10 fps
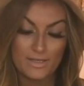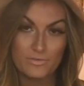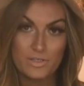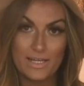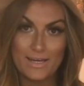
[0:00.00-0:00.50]

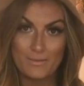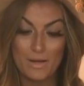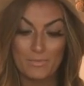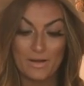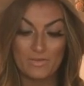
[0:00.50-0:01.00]
for like
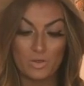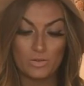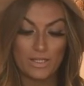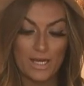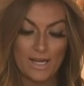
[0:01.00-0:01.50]
my
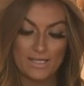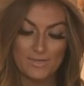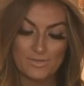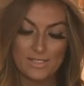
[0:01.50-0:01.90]
ravioli, I use